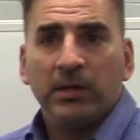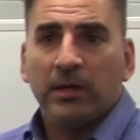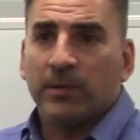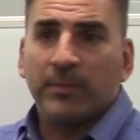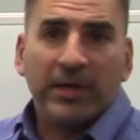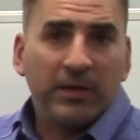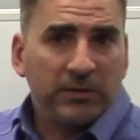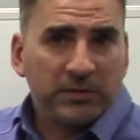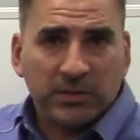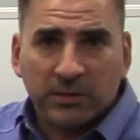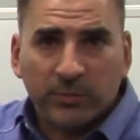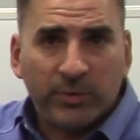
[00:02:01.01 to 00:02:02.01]

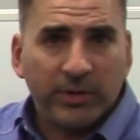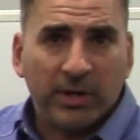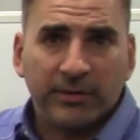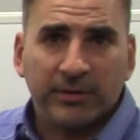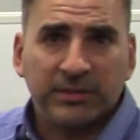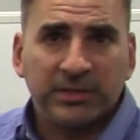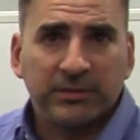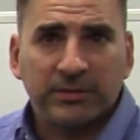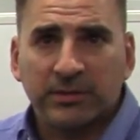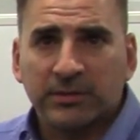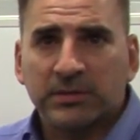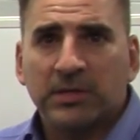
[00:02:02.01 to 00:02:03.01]
Males, you know, putting on their
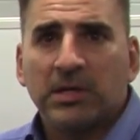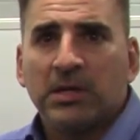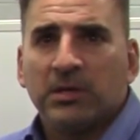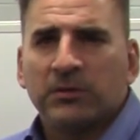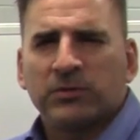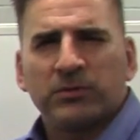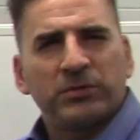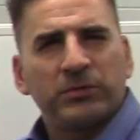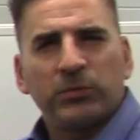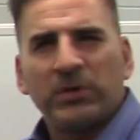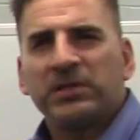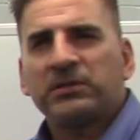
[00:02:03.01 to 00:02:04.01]
t-shirts. So it's
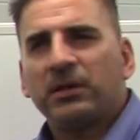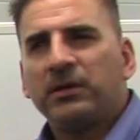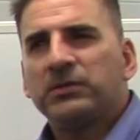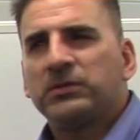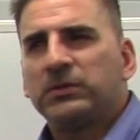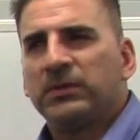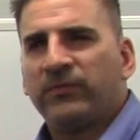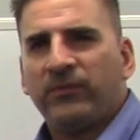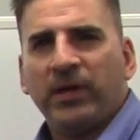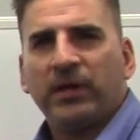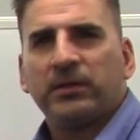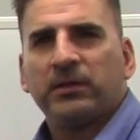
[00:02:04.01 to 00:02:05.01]
really starting to
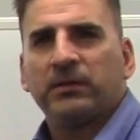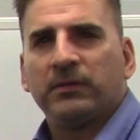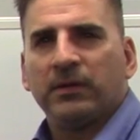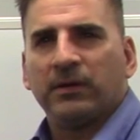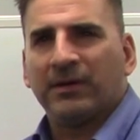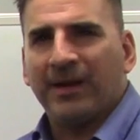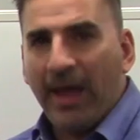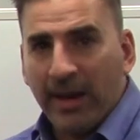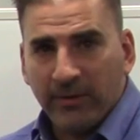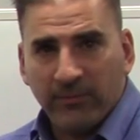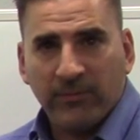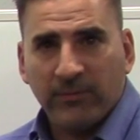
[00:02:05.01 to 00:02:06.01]
affect their
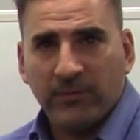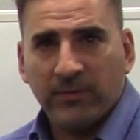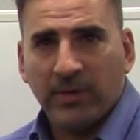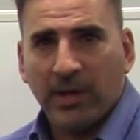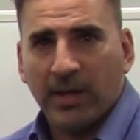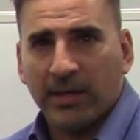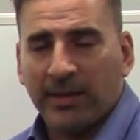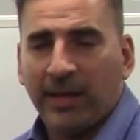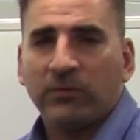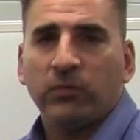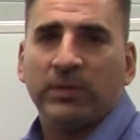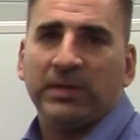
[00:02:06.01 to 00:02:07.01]
life. And
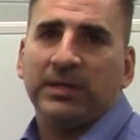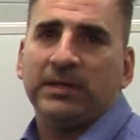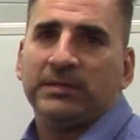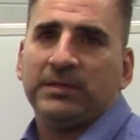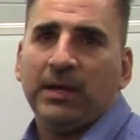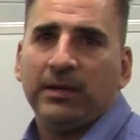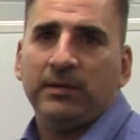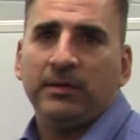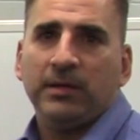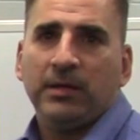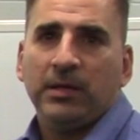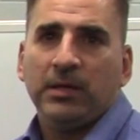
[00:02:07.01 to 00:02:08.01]
that's when they decide
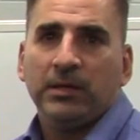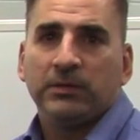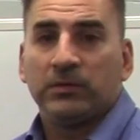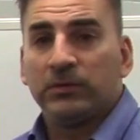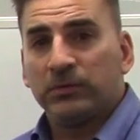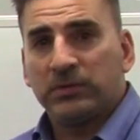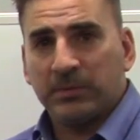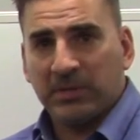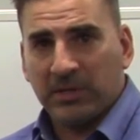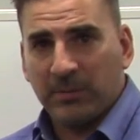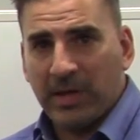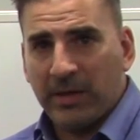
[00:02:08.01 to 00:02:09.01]
to do
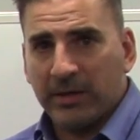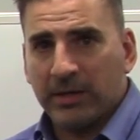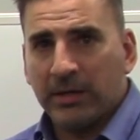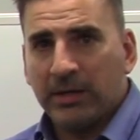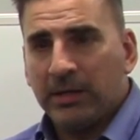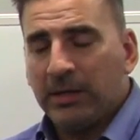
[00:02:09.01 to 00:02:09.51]
something about it.